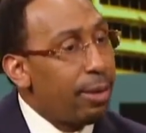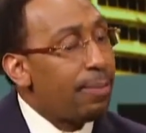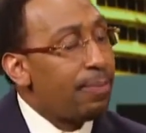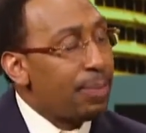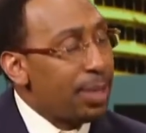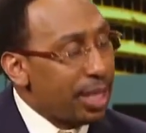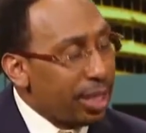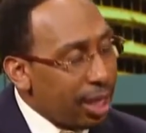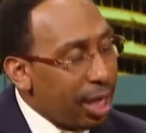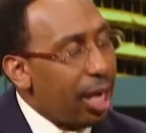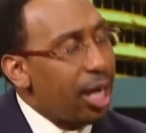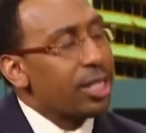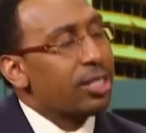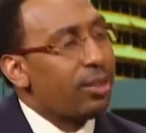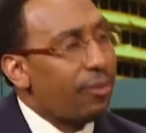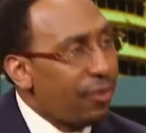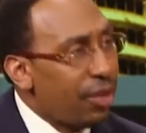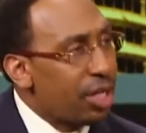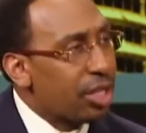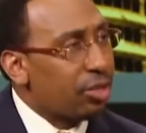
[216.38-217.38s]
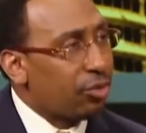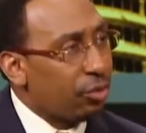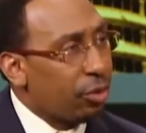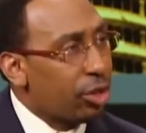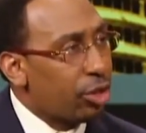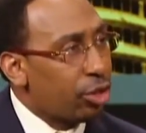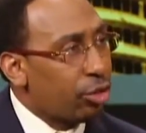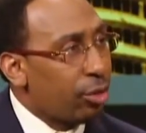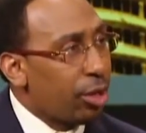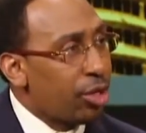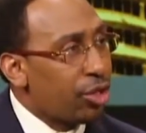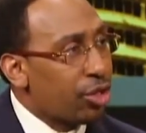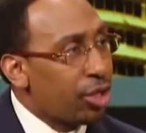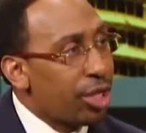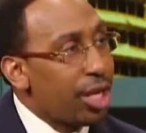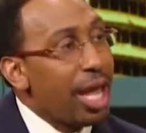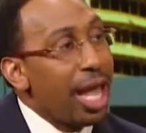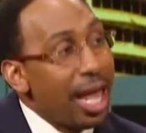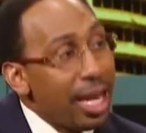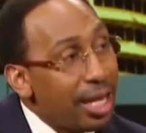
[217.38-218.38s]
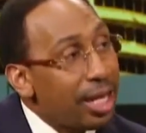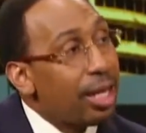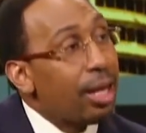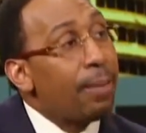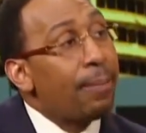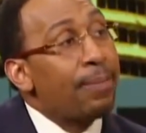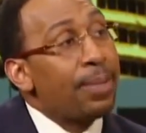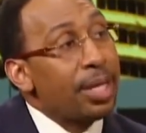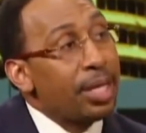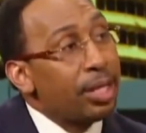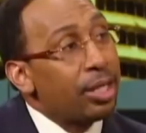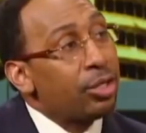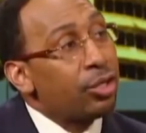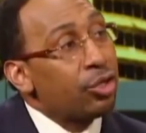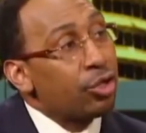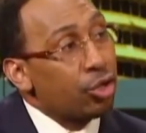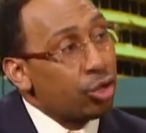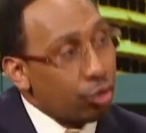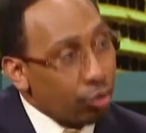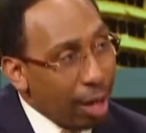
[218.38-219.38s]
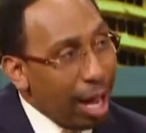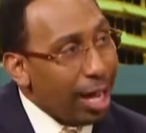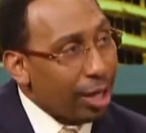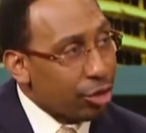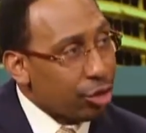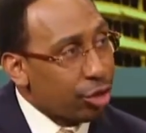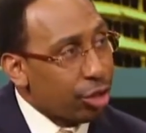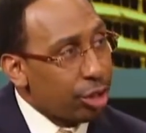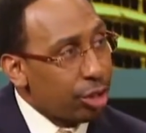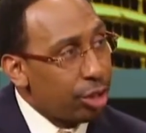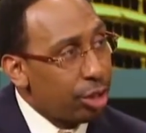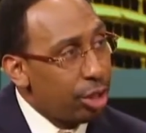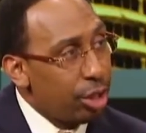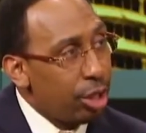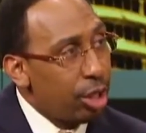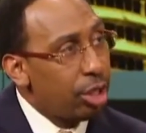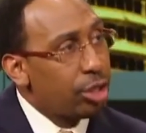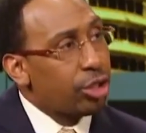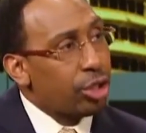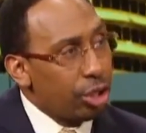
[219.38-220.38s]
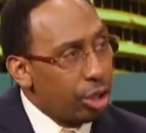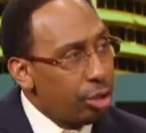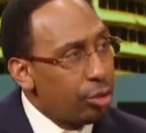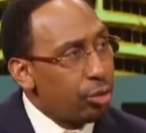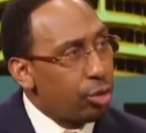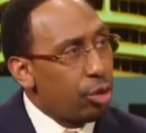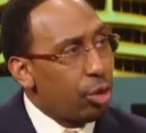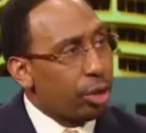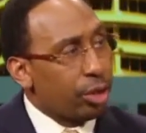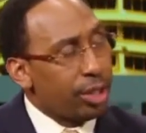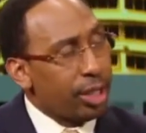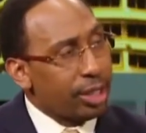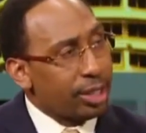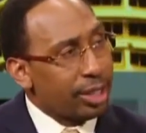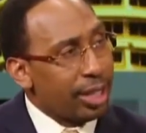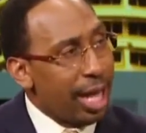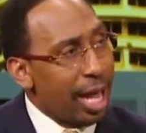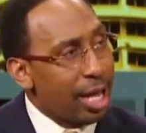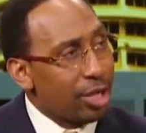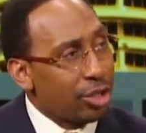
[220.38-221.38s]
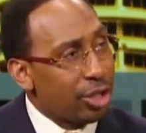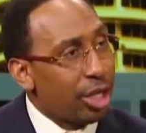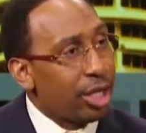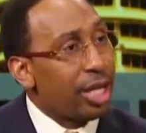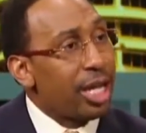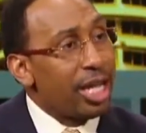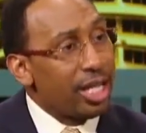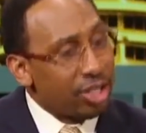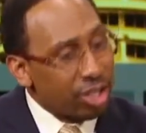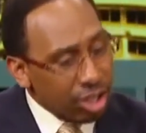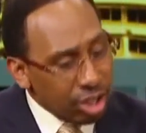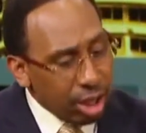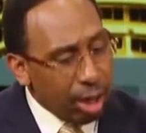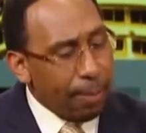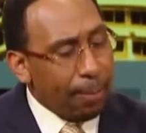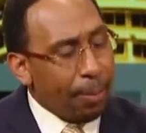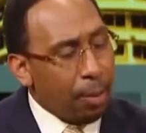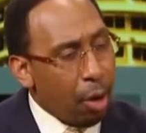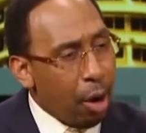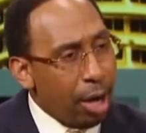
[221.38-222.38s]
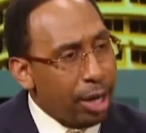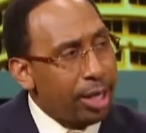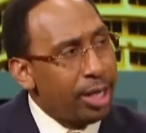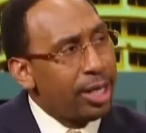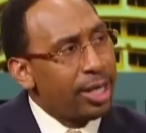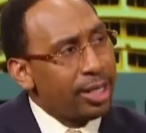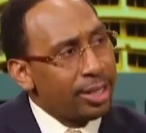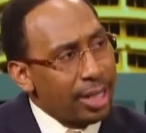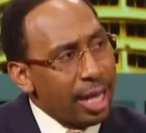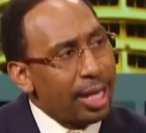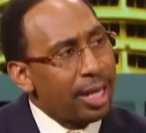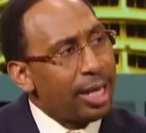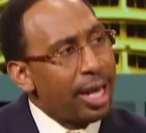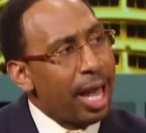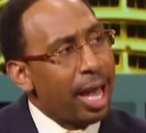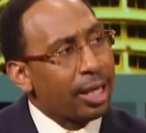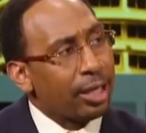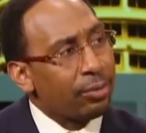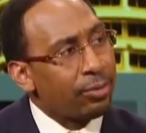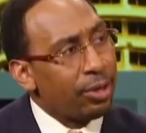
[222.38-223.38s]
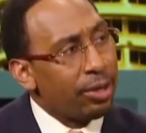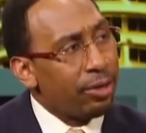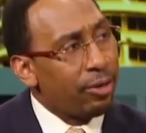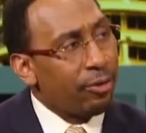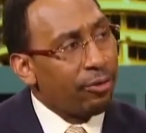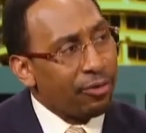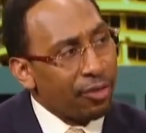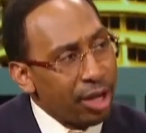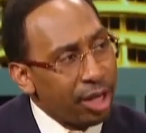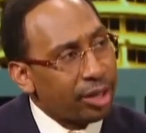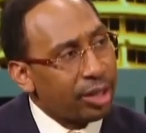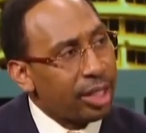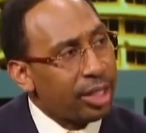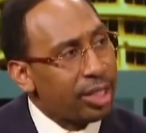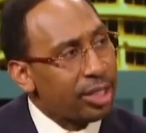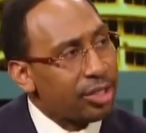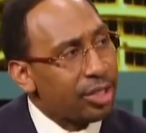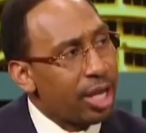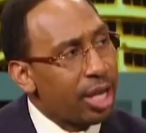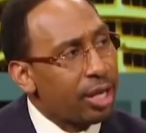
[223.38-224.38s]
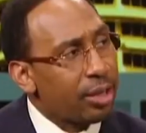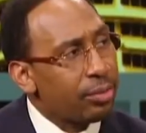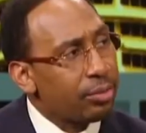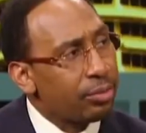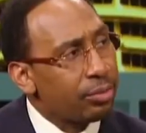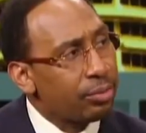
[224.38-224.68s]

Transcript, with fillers: because of his frustration, ended up being a distraction to the New York Knicks last year in some part. Is that an accurate or fair thing to say?